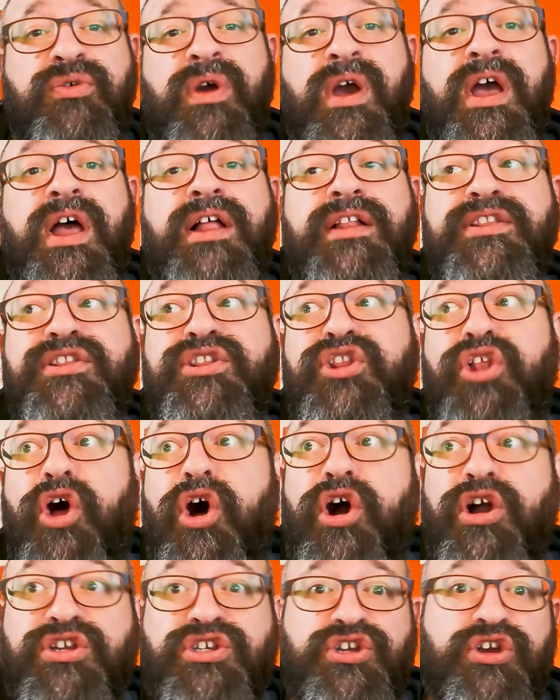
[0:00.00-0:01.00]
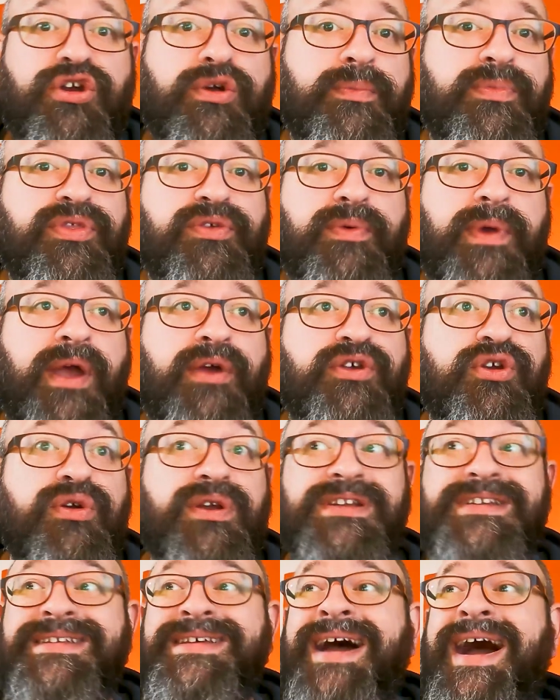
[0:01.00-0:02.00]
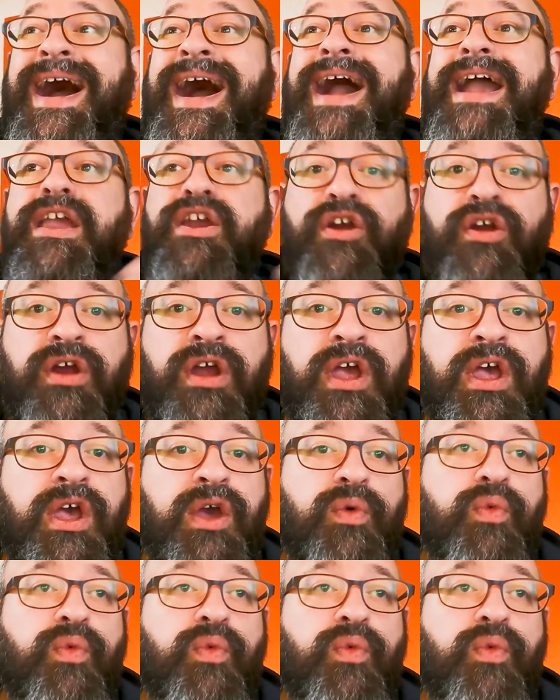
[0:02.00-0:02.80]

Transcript: you long-term throughout your entire